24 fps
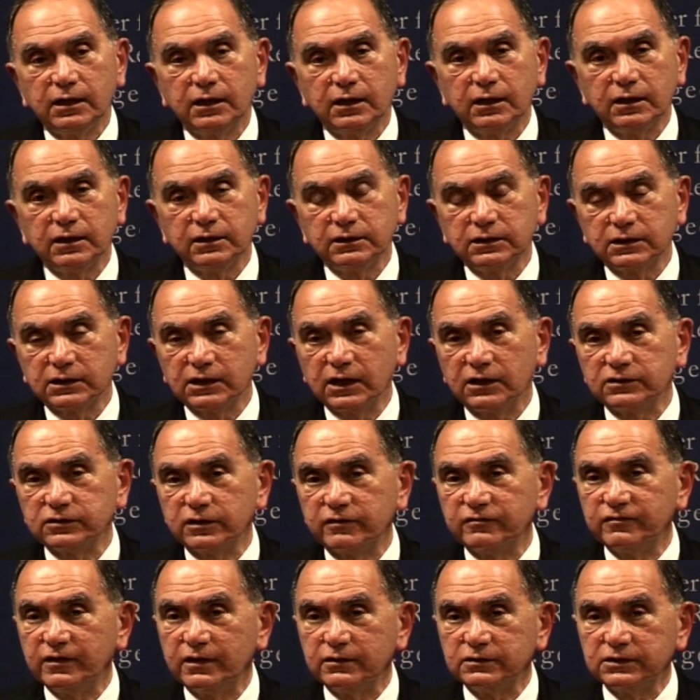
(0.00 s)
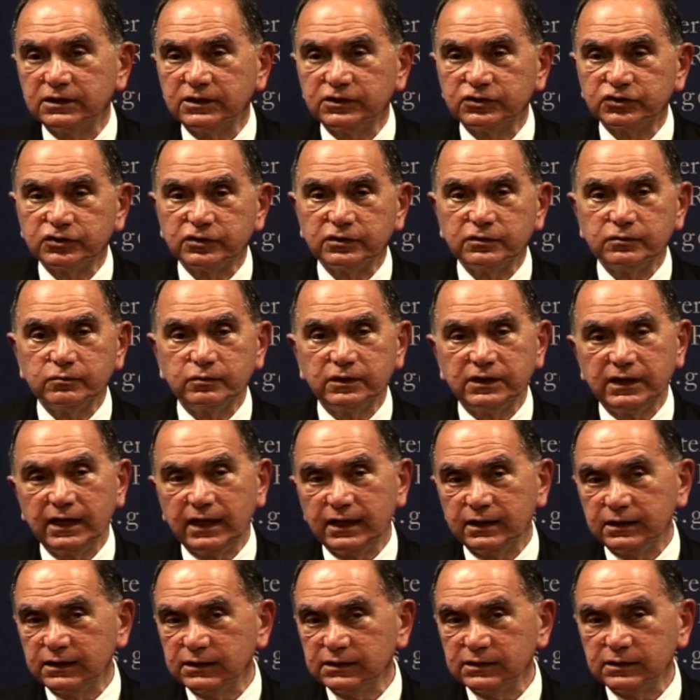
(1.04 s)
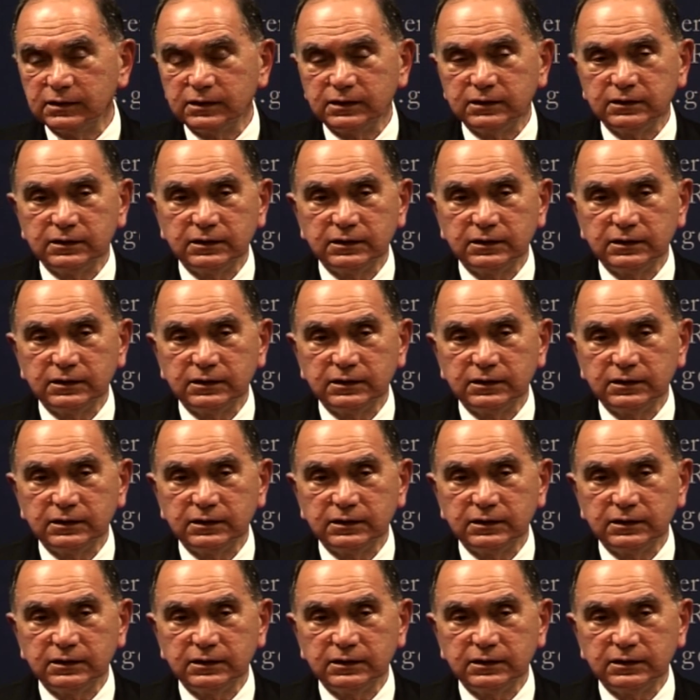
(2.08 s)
In the Qatar Foundation, we had an